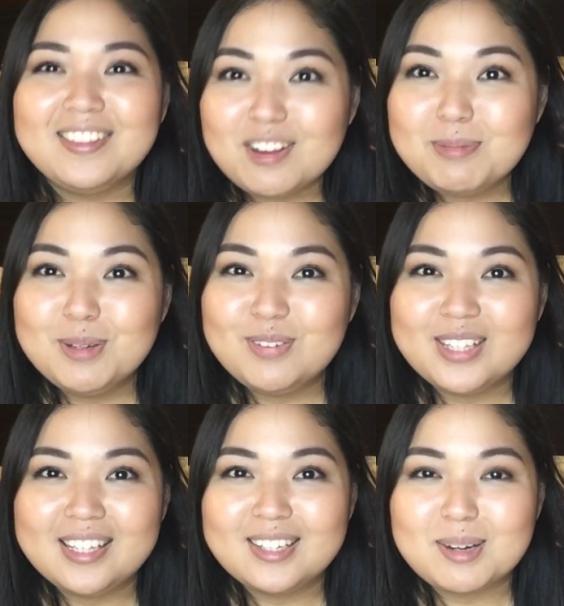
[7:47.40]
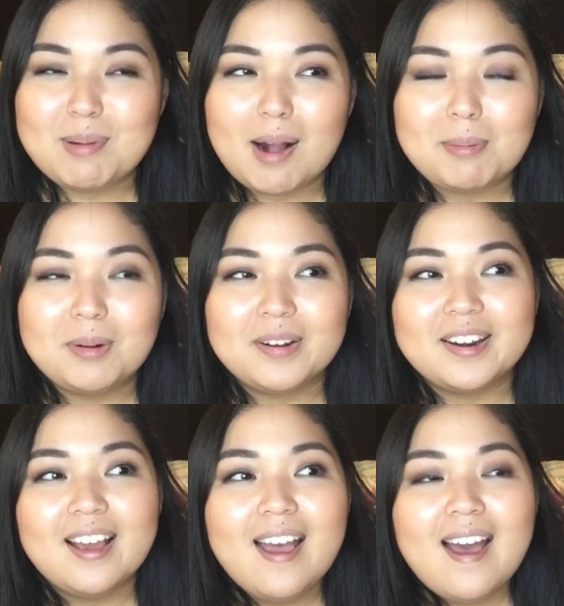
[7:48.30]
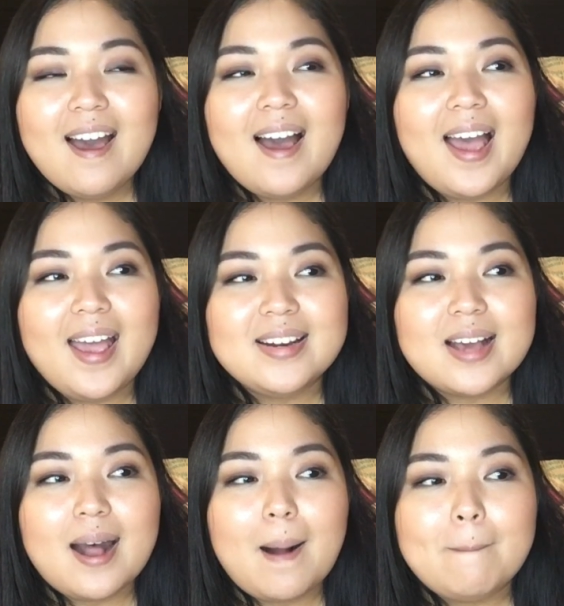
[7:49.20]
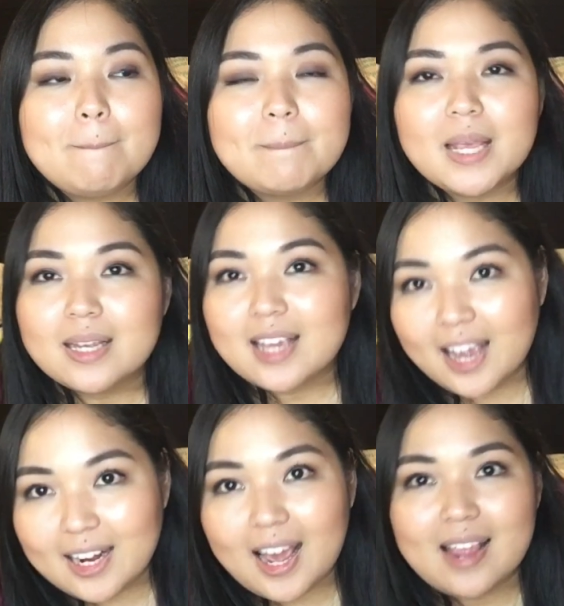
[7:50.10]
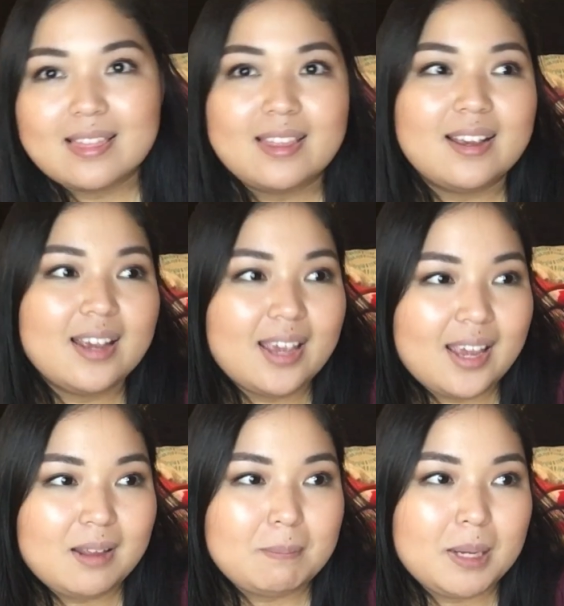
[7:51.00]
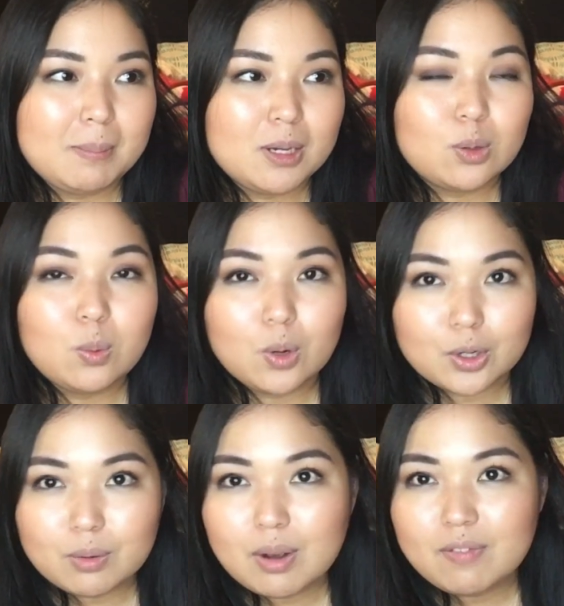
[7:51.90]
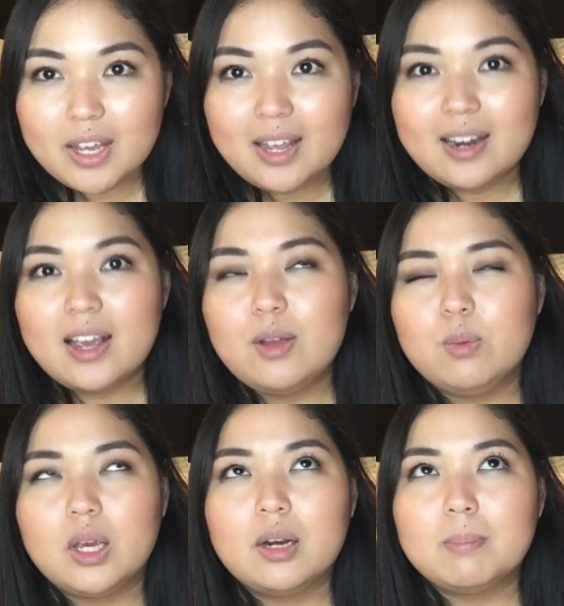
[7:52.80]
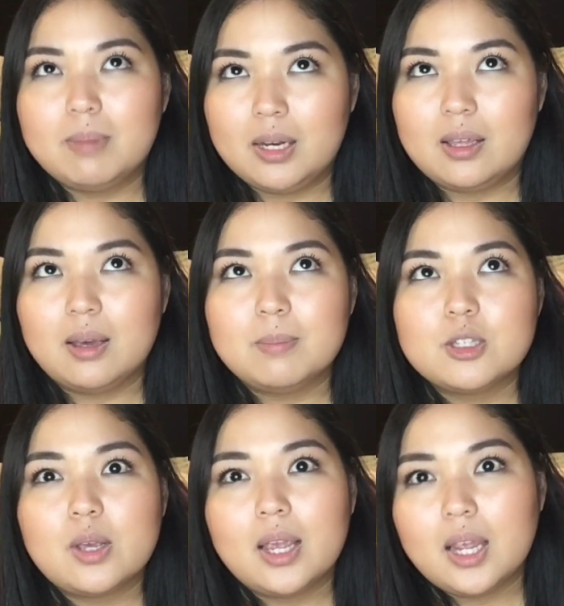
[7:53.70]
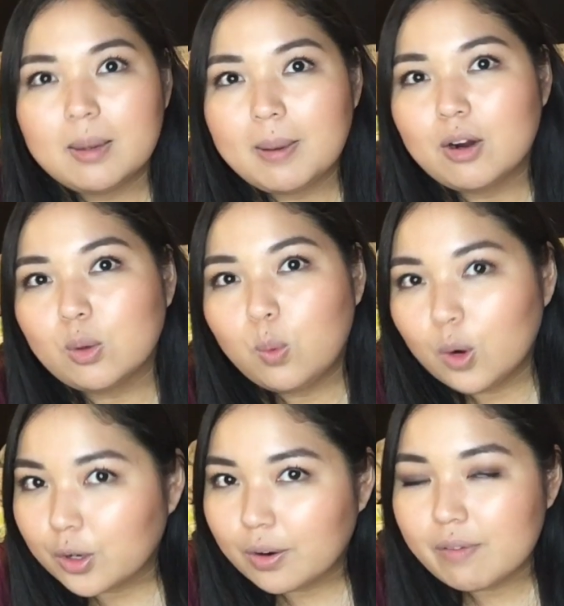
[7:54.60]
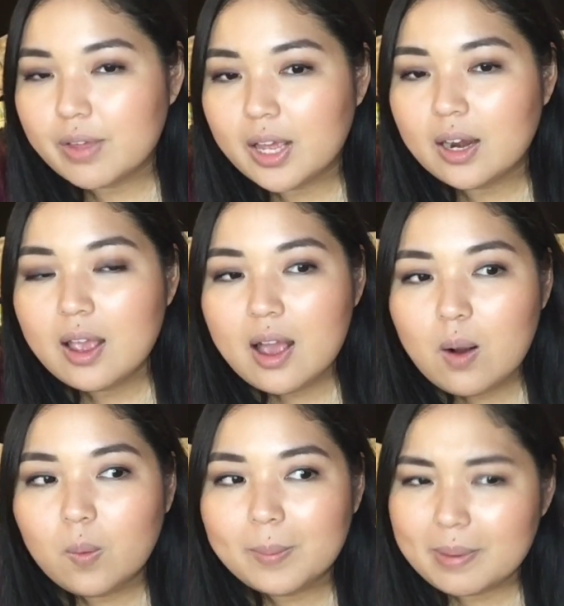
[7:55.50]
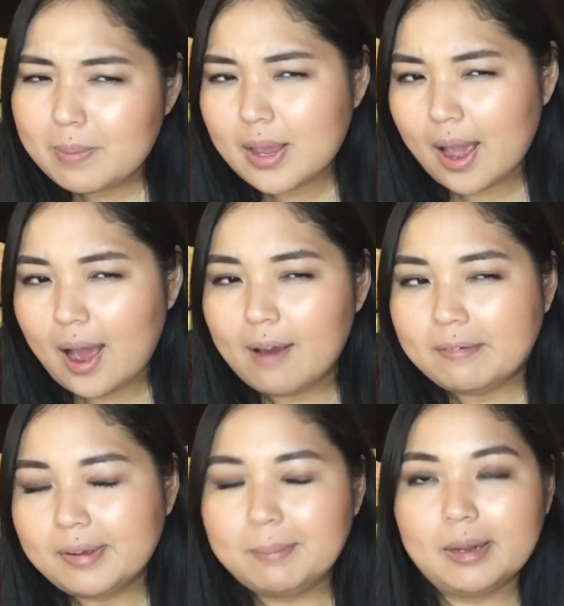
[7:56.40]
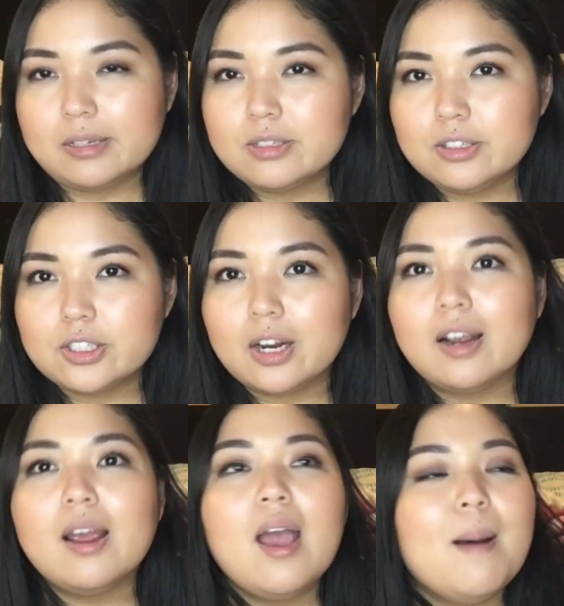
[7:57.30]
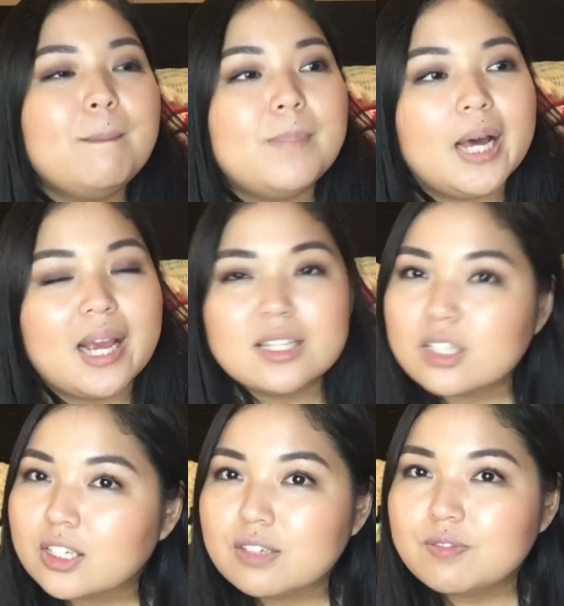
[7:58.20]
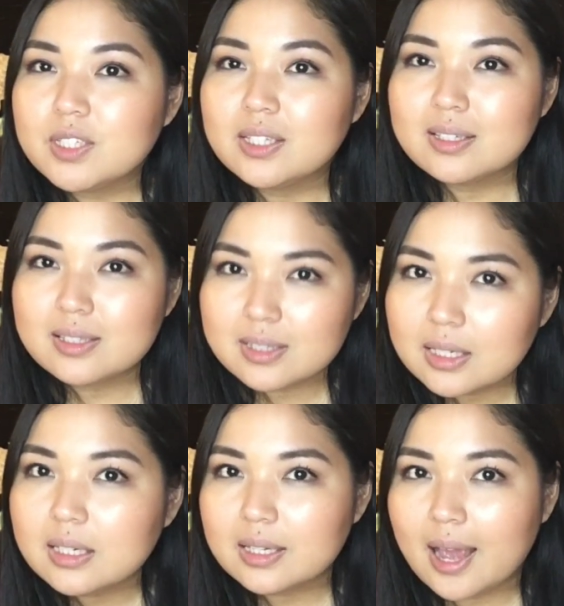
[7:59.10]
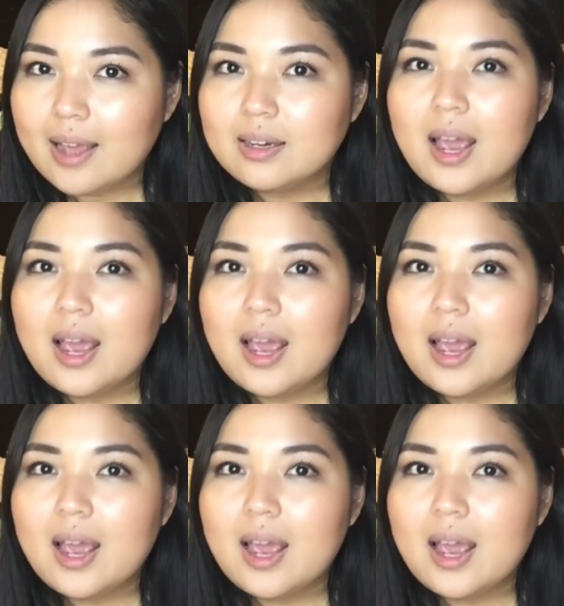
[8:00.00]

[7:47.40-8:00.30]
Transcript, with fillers: I love movie theater popcorn. And um, Again, I think I ate maybe a quarter of it and we got a medium. So I ate about a quarter of it or maybe half. I'm not too sure. But I started feeling sick again.